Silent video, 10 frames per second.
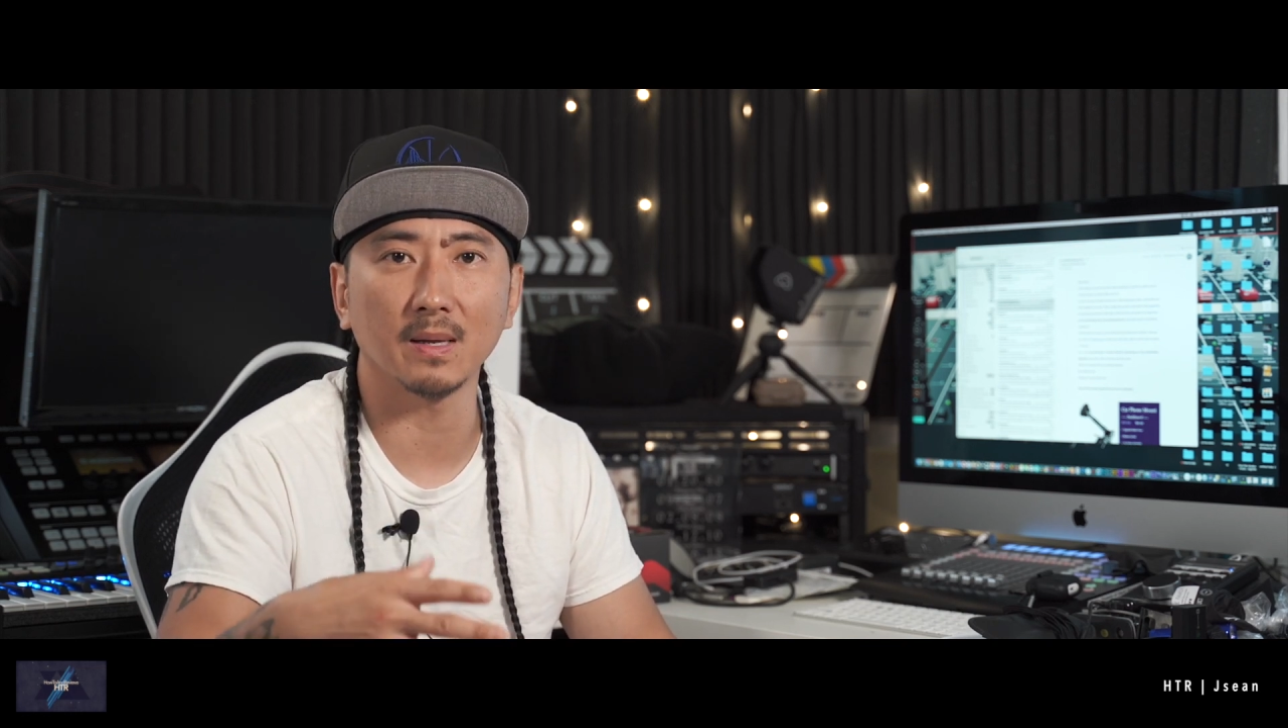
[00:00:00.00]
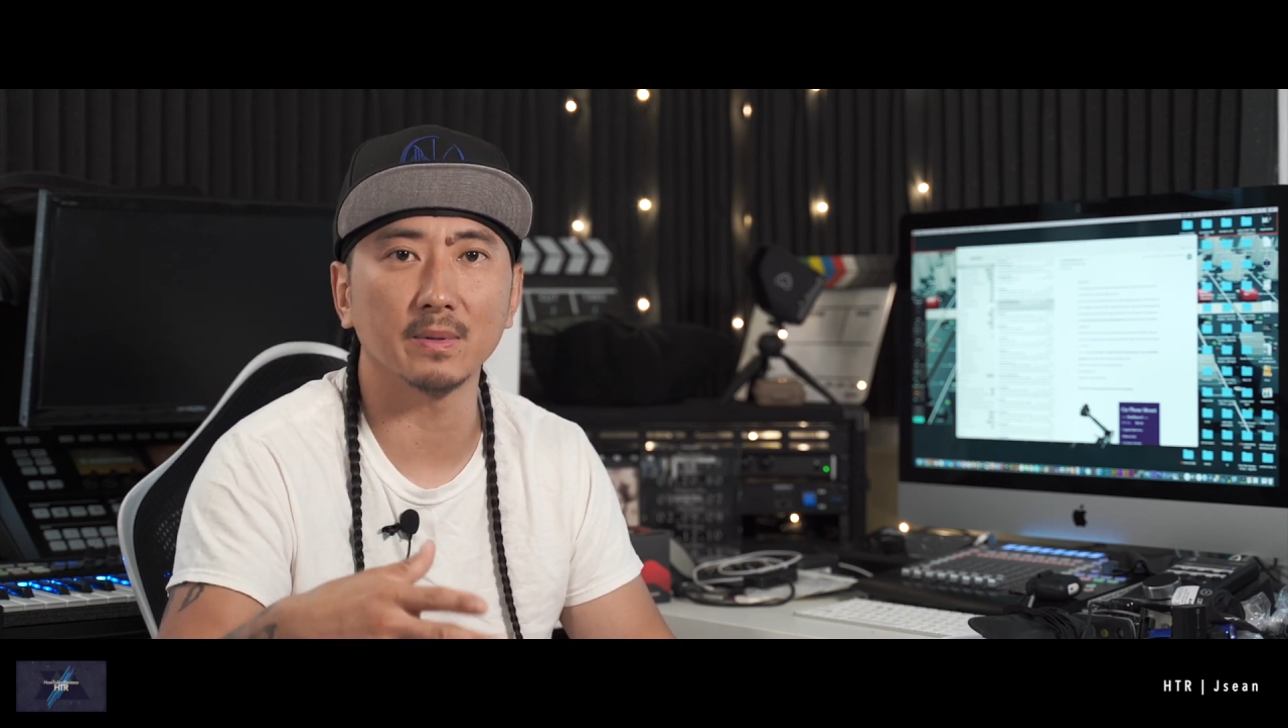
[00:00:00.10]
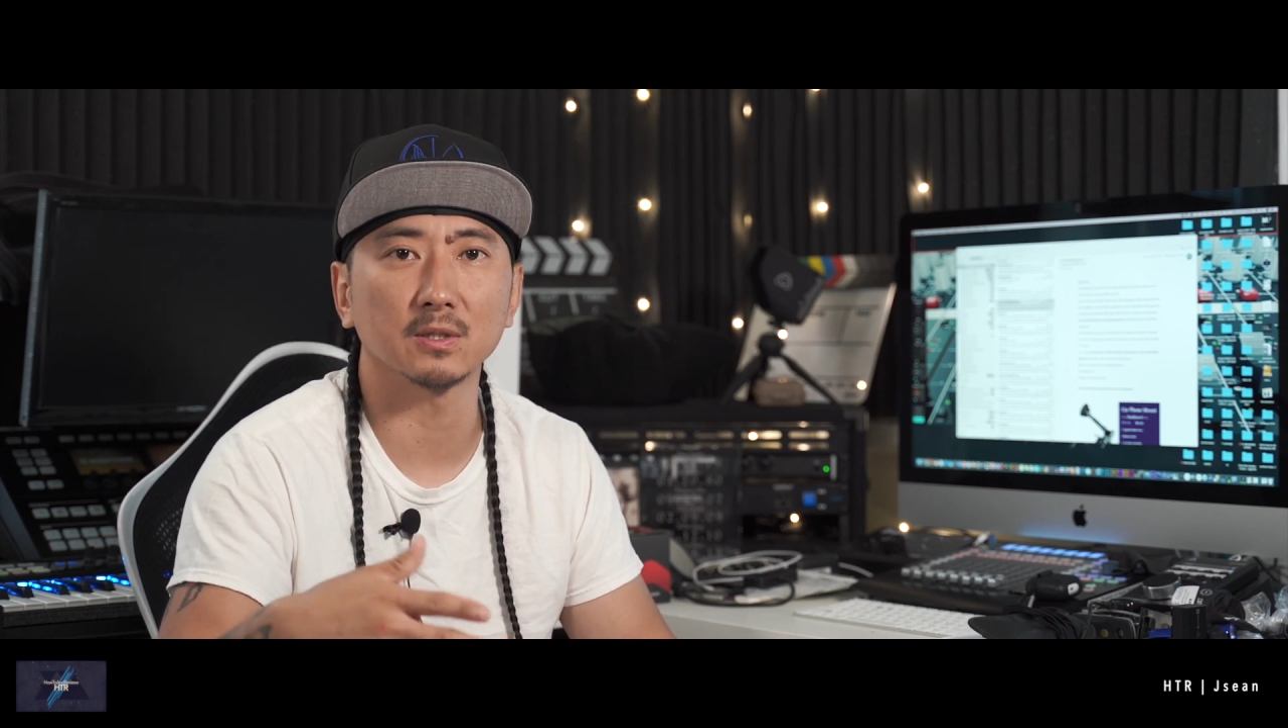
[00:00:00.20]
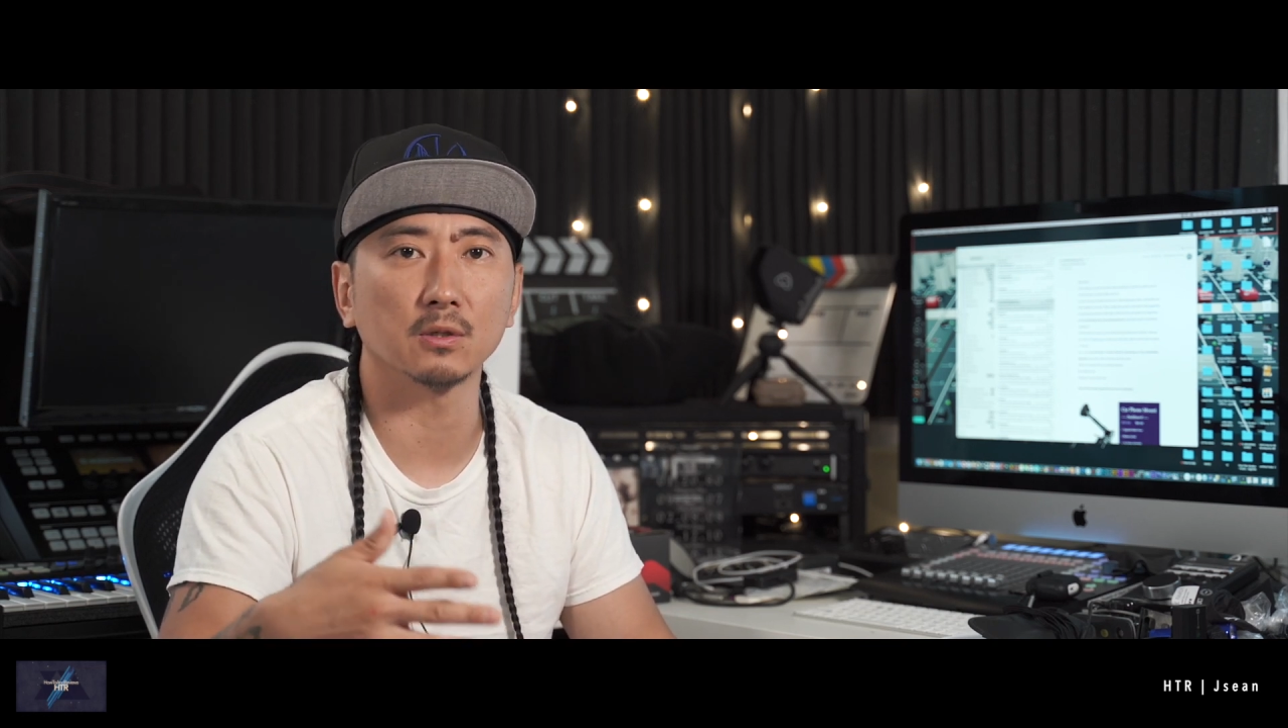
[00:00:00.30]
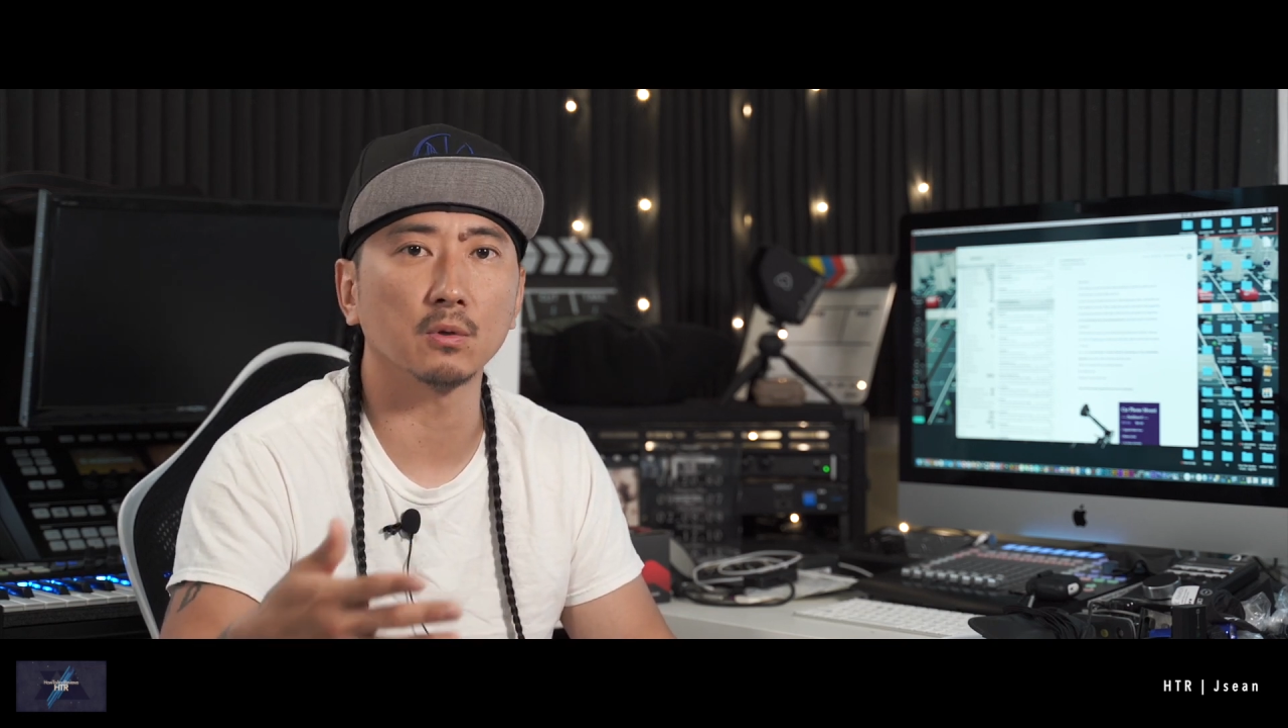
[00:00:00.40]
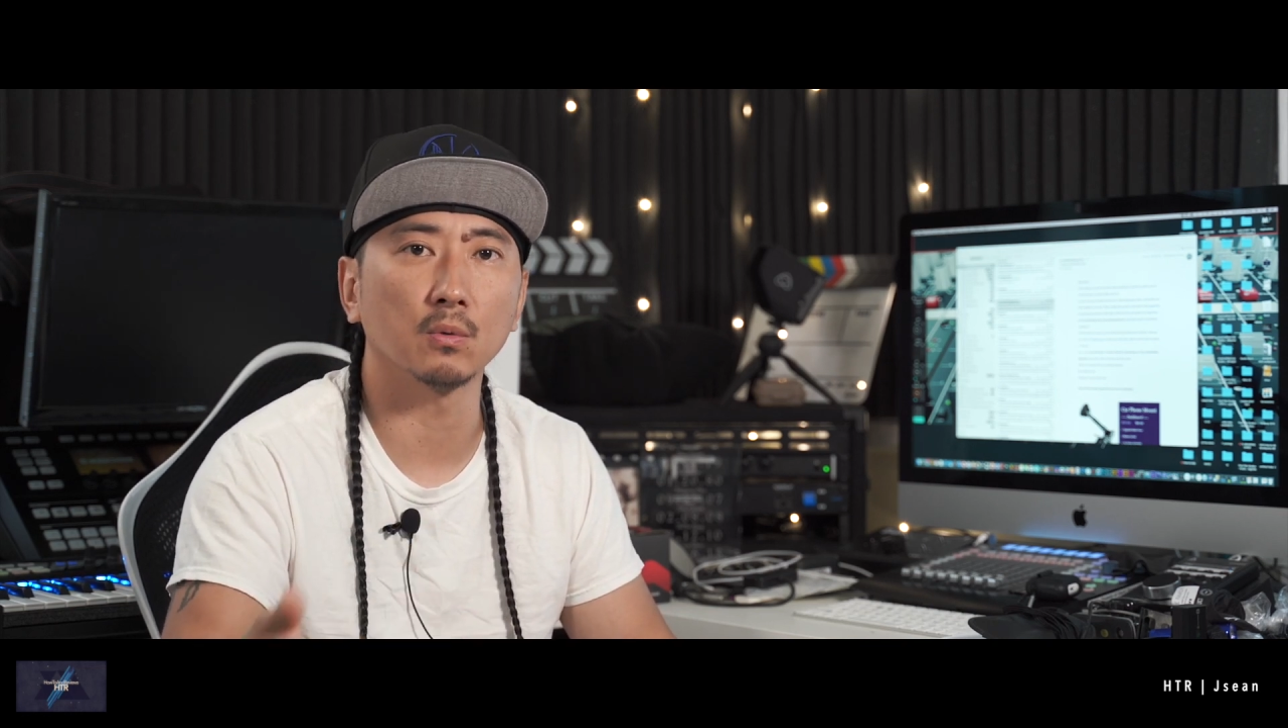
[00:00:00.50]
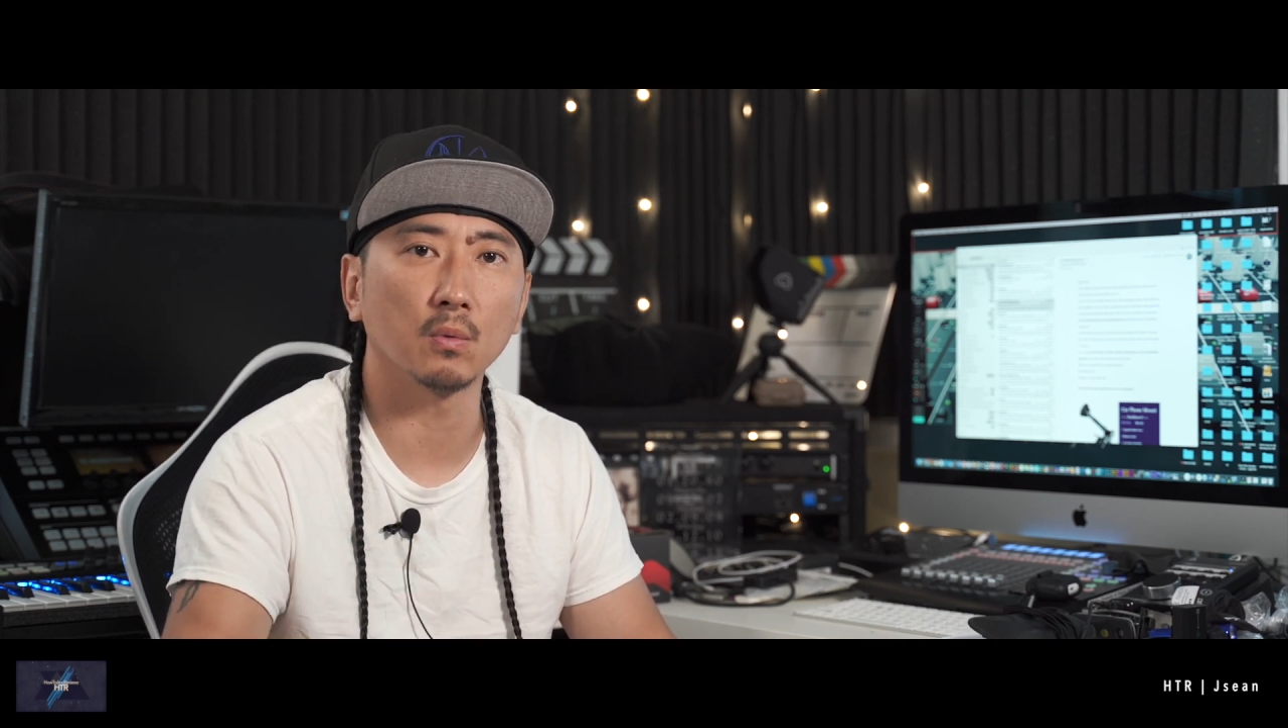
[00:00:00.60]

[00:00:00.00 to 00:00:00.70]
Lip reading: maybe it's a little